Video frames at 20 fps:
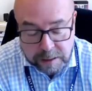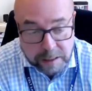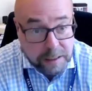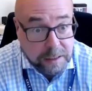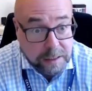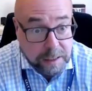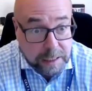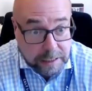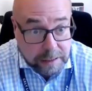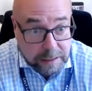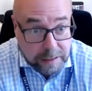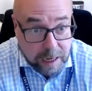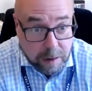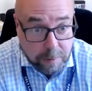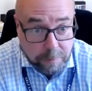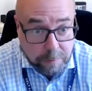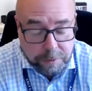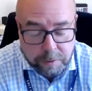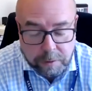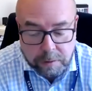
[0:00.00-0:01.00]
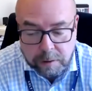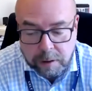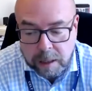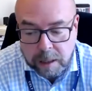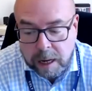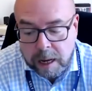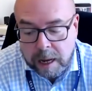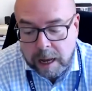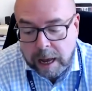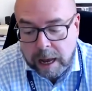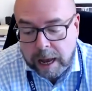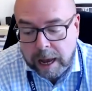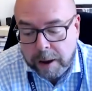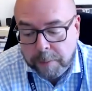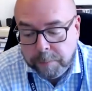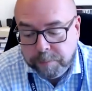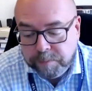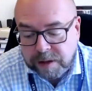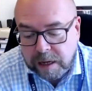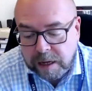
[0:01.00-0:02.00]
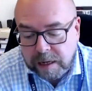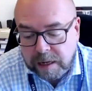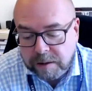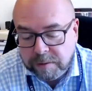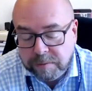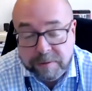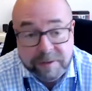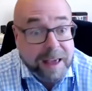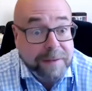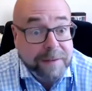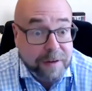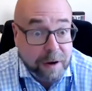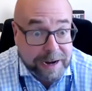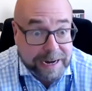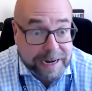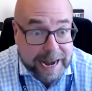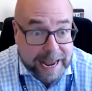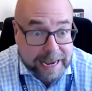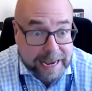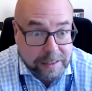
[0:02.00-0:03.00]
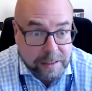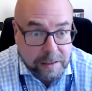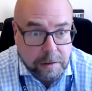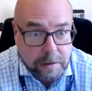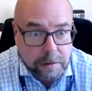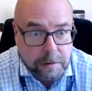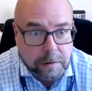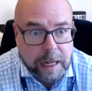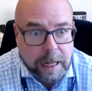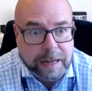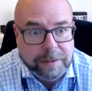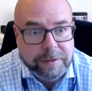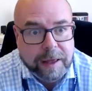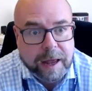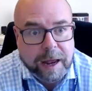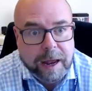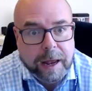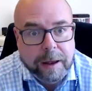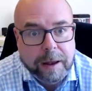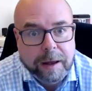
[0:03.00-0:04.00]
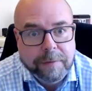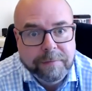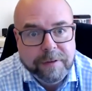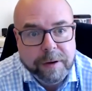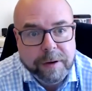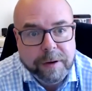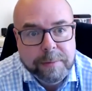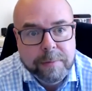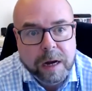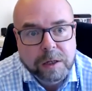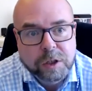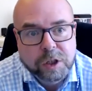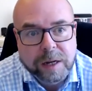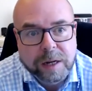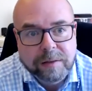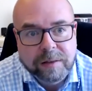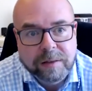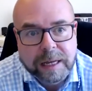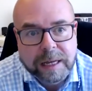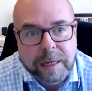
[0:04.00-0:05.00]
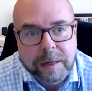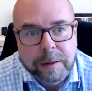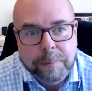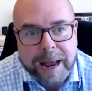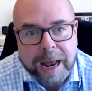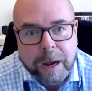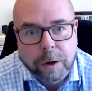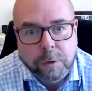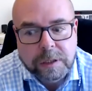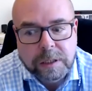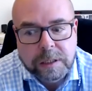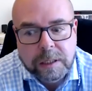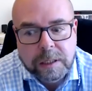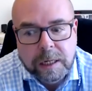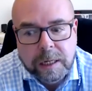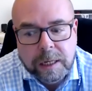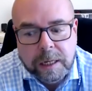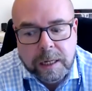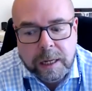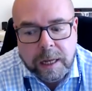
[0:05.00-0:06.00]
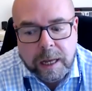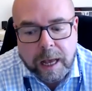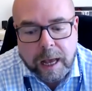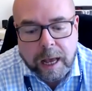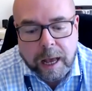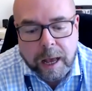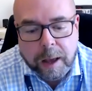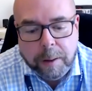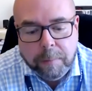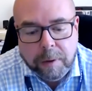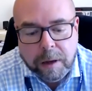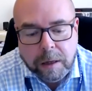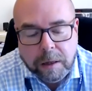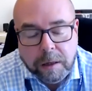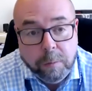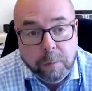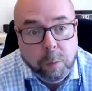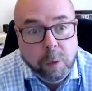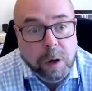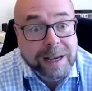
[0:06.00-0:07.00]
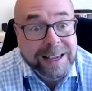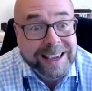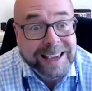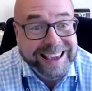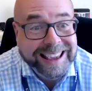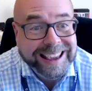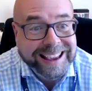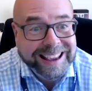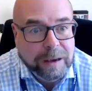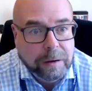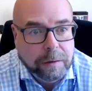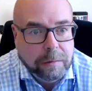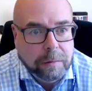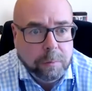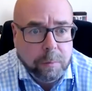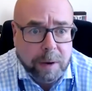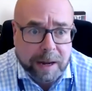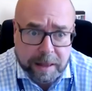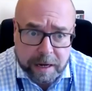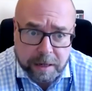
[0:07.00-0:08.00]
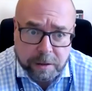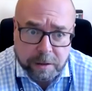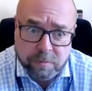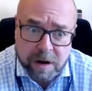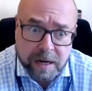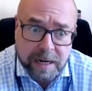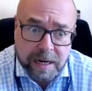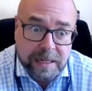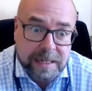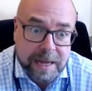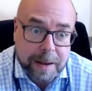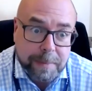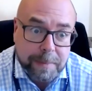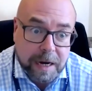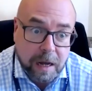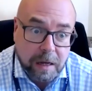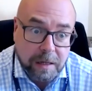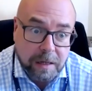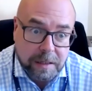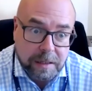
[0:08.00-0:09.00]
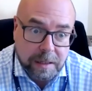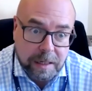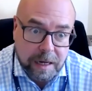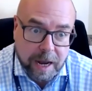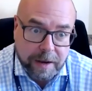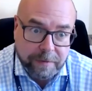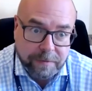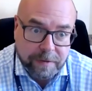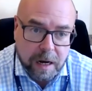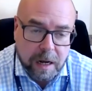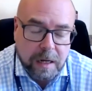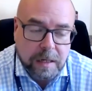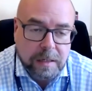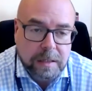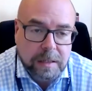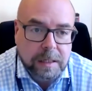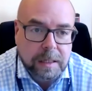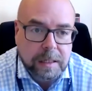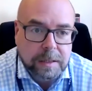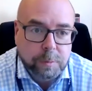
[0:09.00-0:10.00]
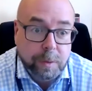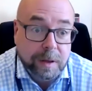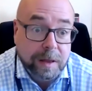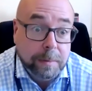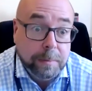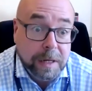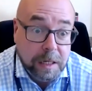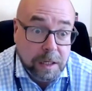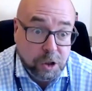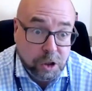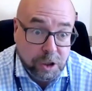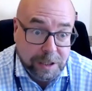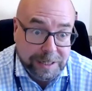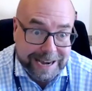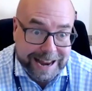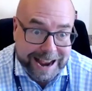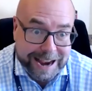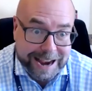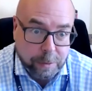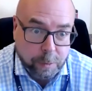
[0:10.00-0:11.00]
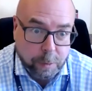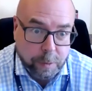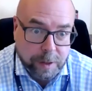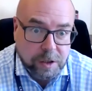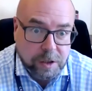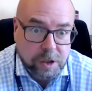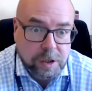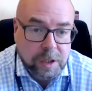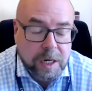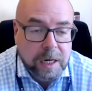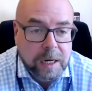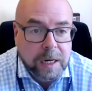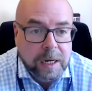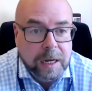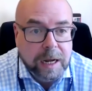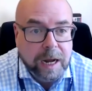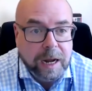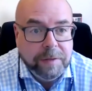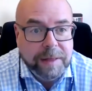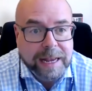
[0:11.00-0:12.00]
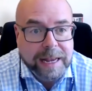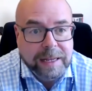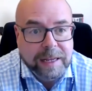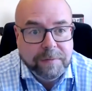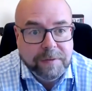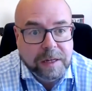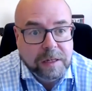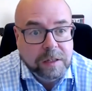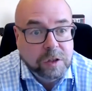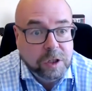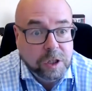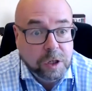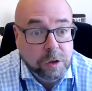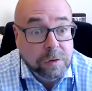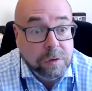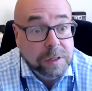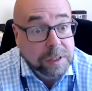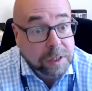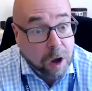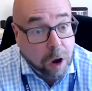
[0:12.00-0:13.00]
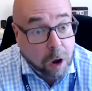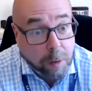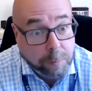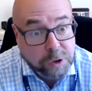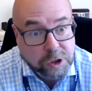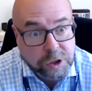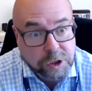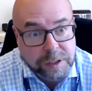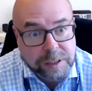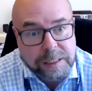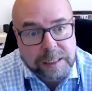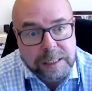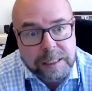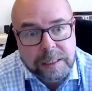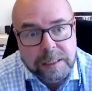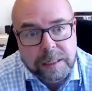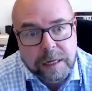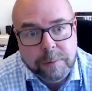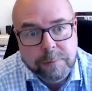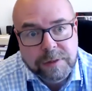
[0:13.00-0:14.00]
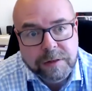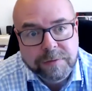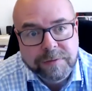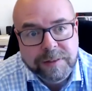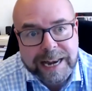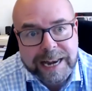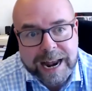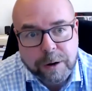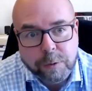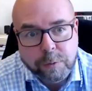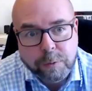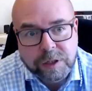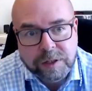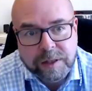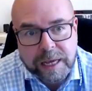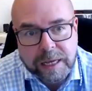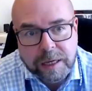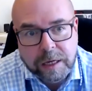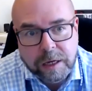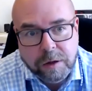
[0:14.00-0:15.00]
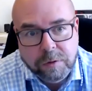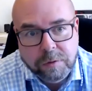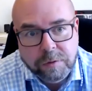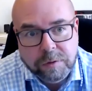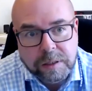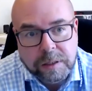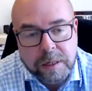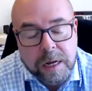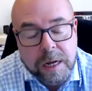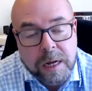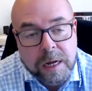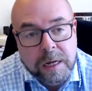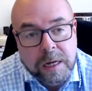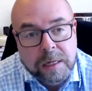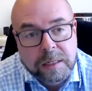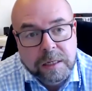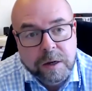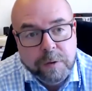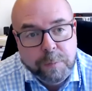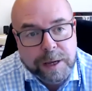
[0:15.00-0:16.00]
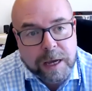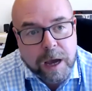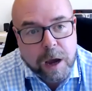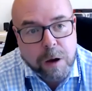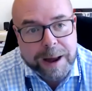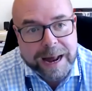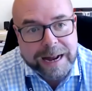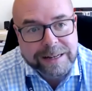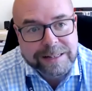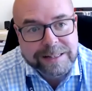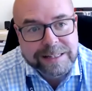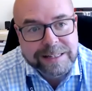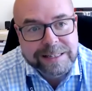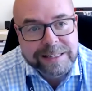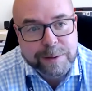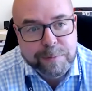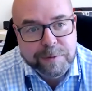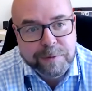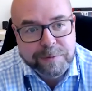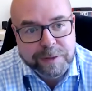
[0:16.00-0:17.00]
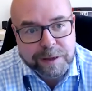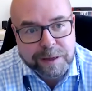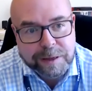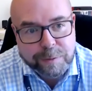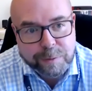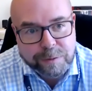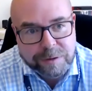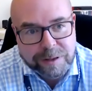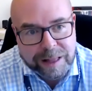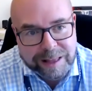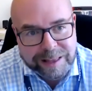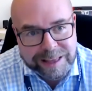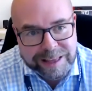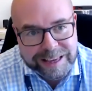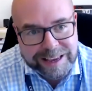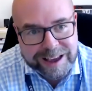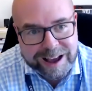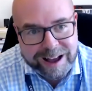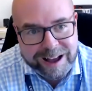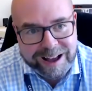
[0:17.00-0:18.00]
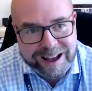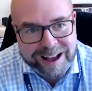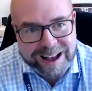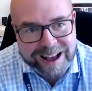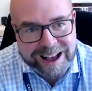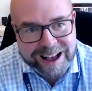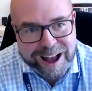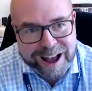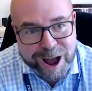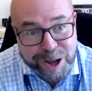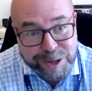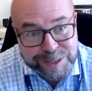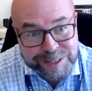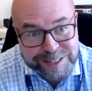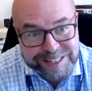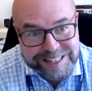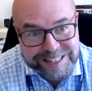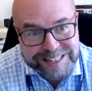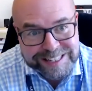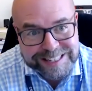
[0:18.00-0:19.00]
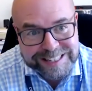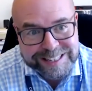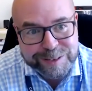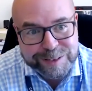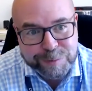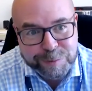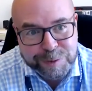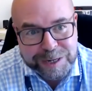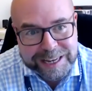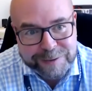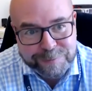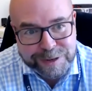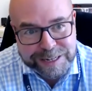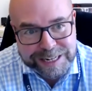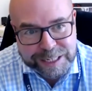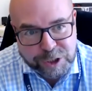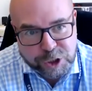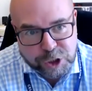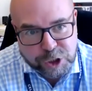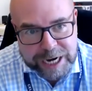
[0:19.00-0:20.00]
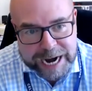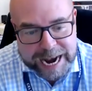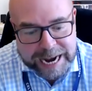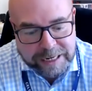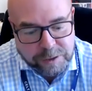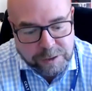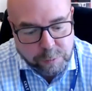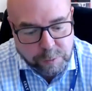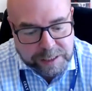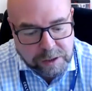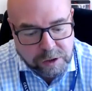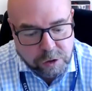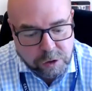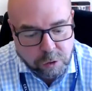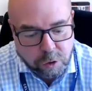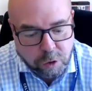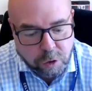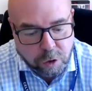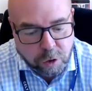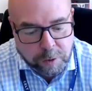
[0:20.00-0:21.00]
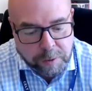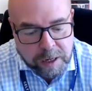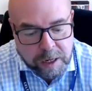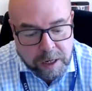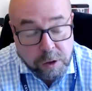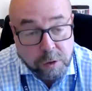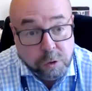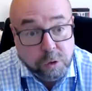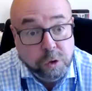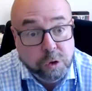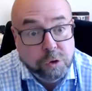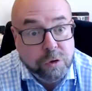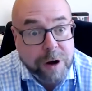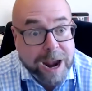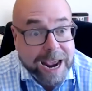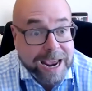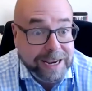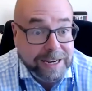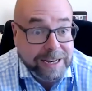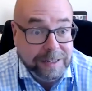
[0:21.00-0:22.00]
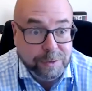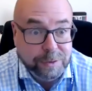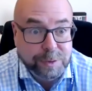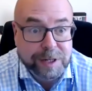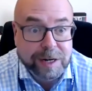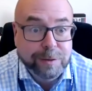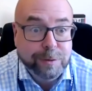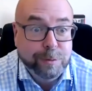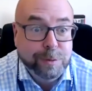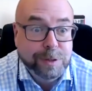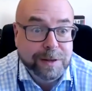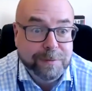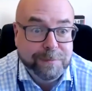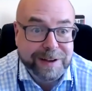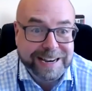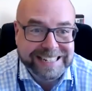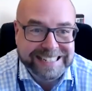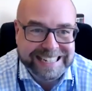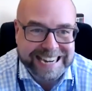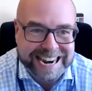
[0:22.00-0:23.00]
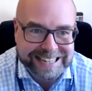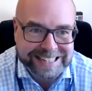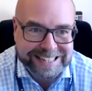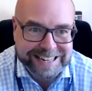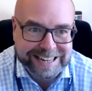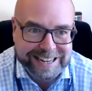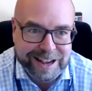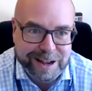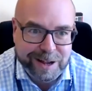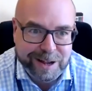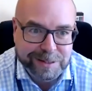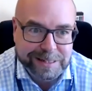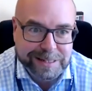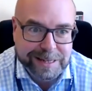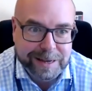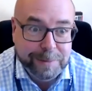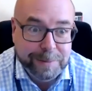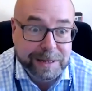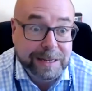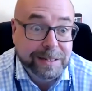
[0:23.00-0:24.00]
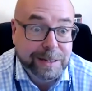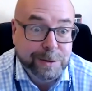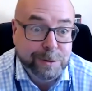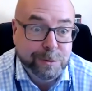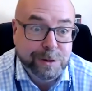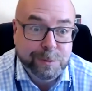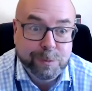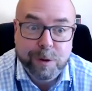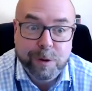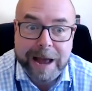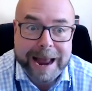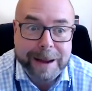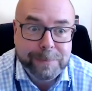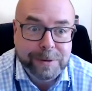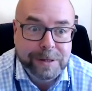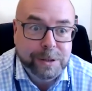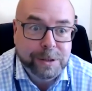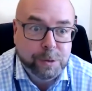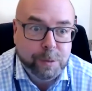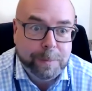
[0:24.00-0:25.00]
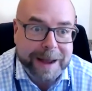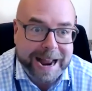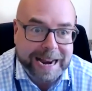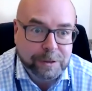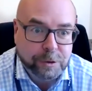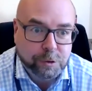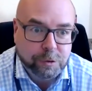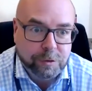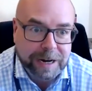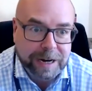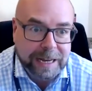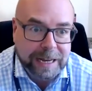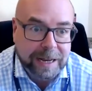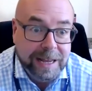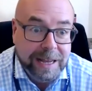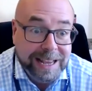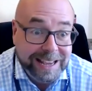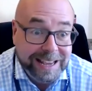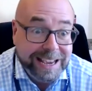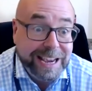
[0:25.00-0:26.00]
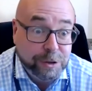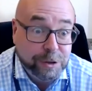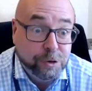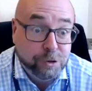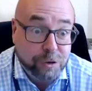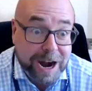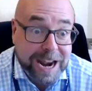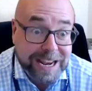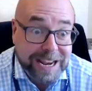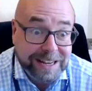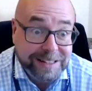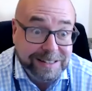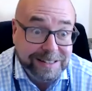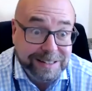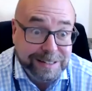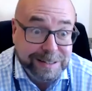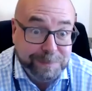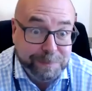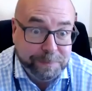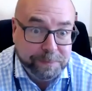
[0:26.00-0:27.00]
as an example, they're very lexical, and they're very much, I think, about working, whether running seminars and live classes, with emergent language, and then giving students options in terms of the language they used. So if we go back to some of the answers that were given in chat, we saw drained, which I thought was a fantastic answer, because of course what happens to a battery? It drains.